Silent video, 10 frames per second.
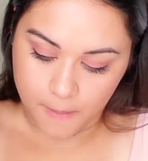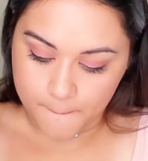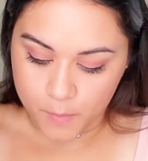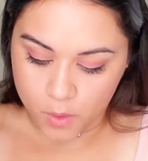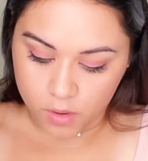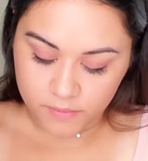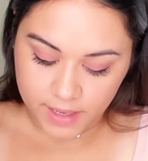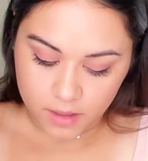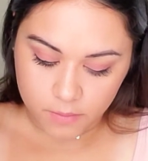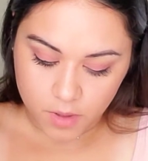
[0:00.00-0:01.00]
more of
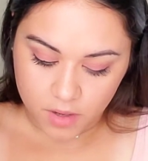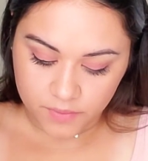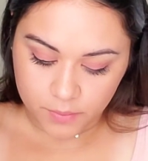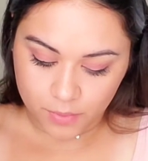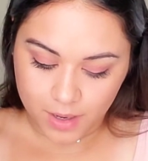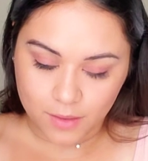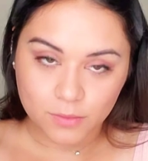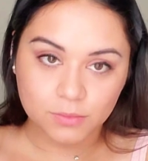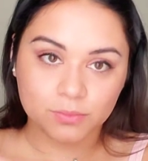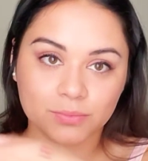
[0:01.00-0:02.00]
like a mauvey
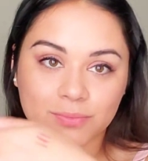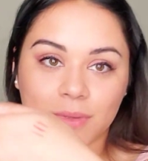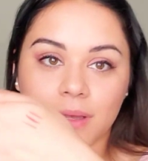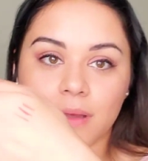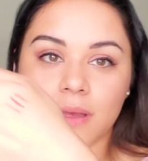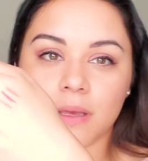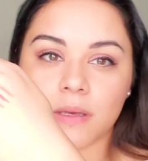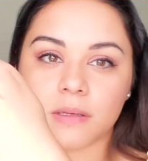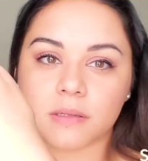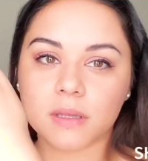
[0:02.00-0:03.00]
brown.
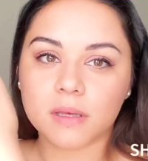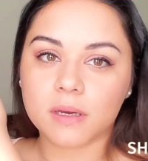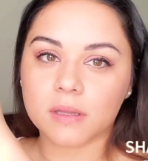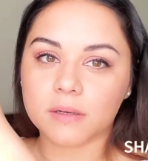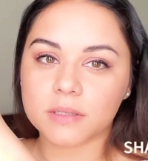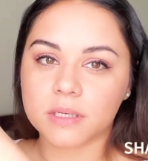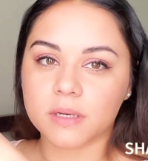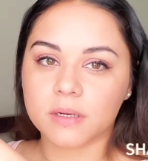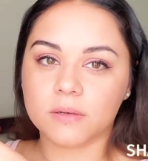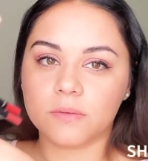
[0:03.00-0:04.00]
See the colors
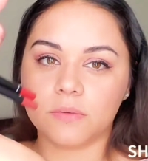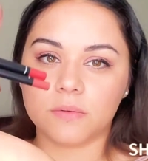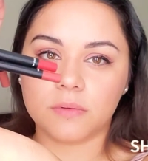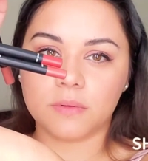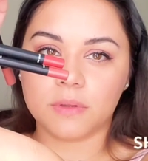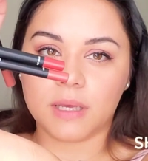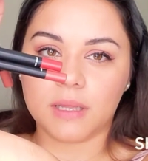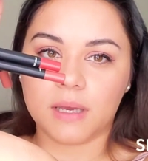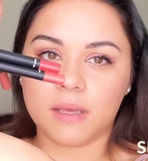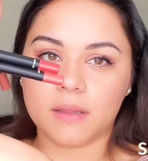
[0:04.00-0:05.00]
here? Oh, that
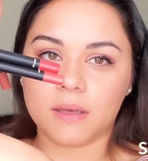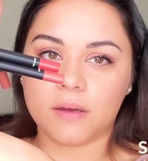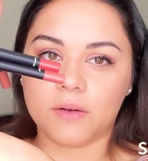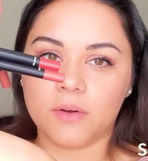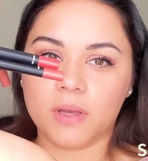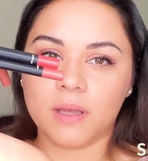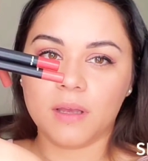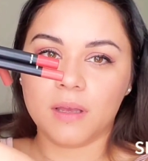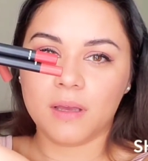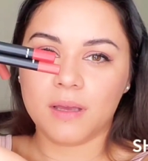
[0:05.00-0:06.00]
light. There you go.
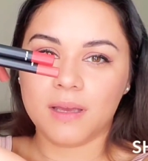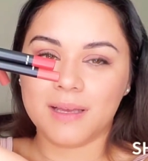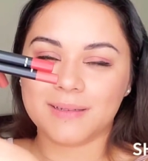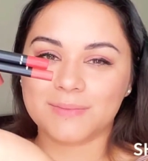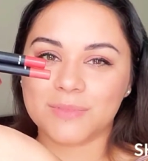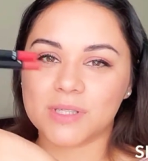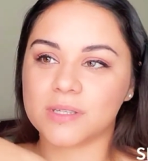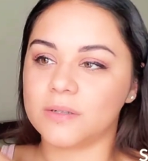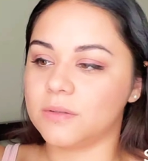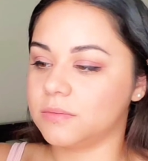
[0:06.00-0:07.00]

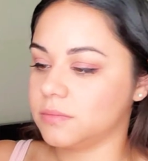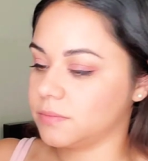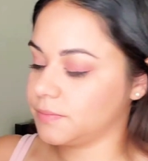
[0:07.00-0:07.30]
So